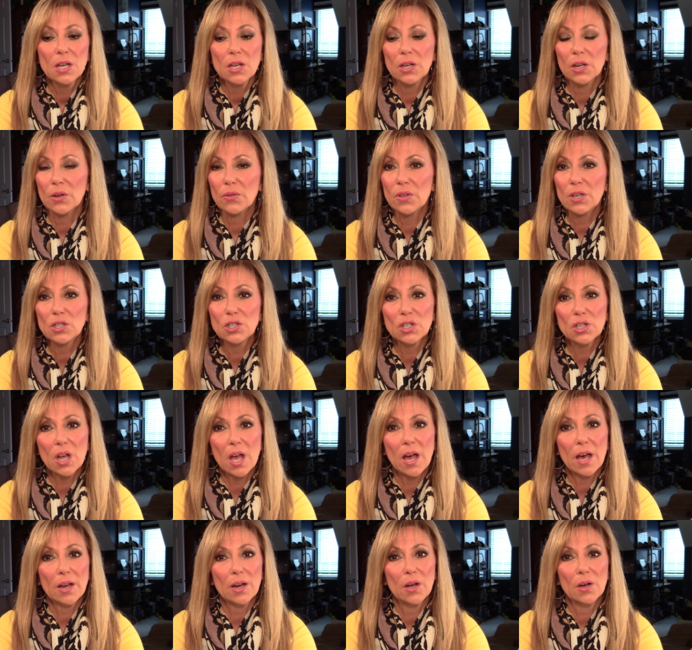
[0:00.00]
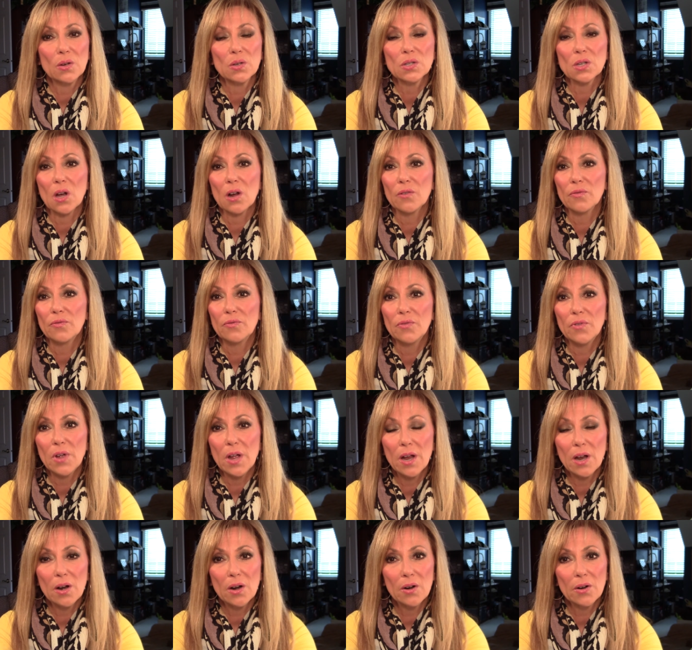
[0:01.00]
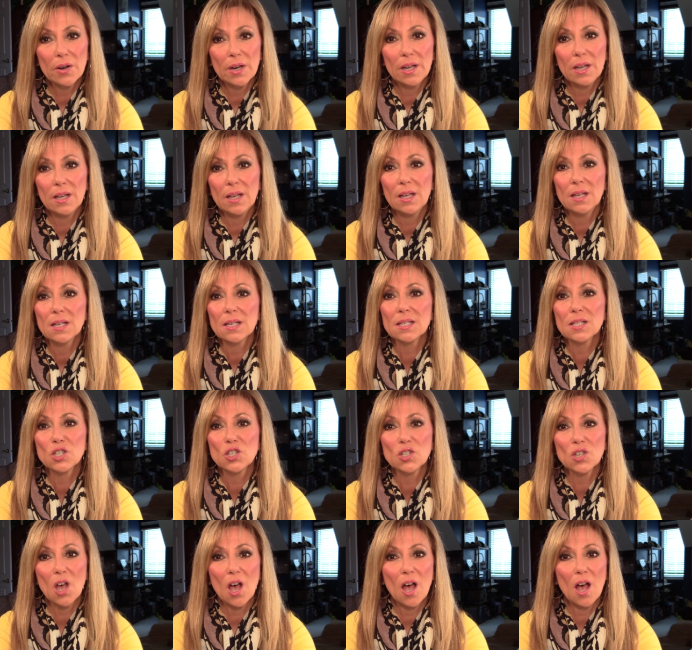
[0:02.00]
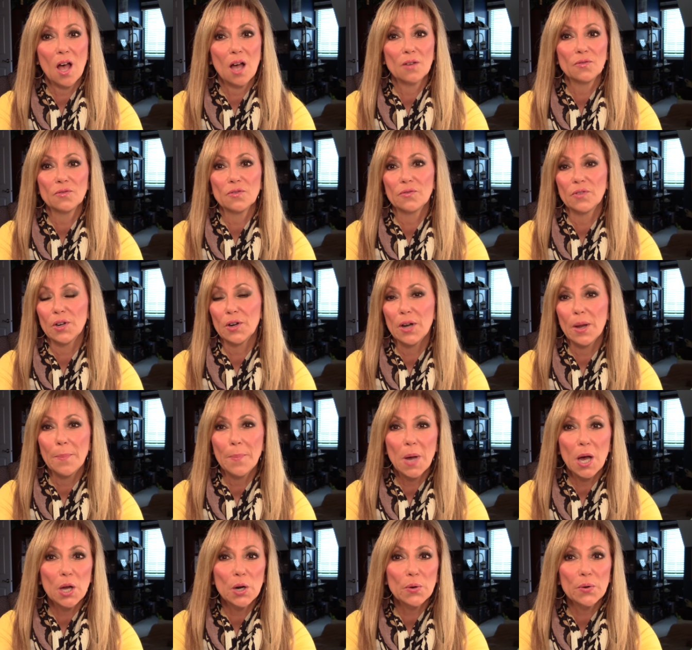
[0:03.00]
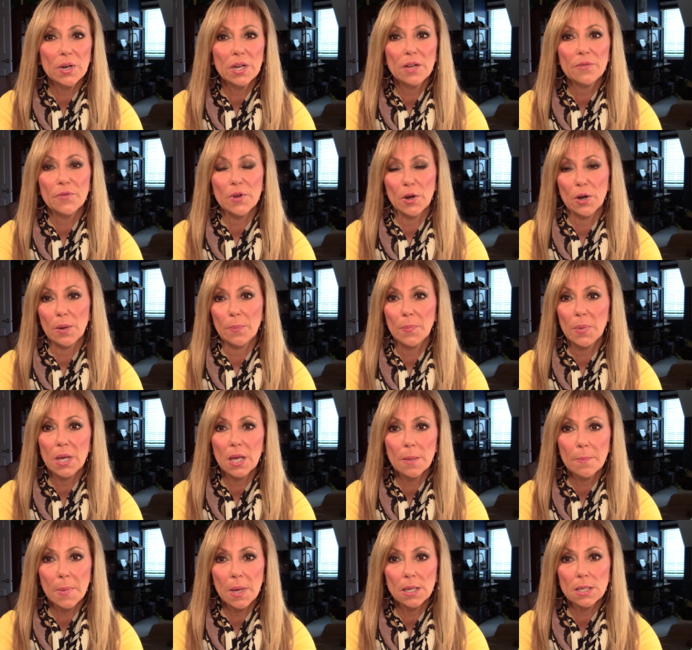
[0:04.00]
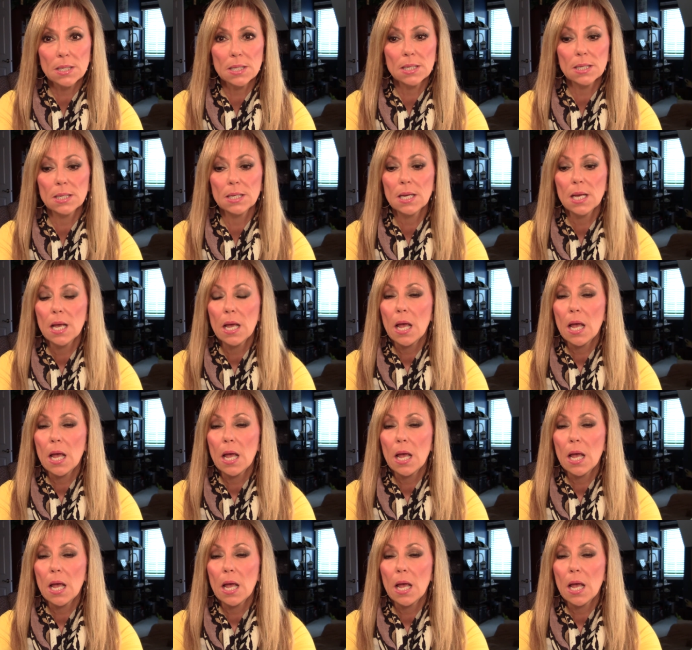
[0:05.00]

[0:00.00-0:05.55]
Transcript: You know, these shadows are very soft, very buttery, very pigmented,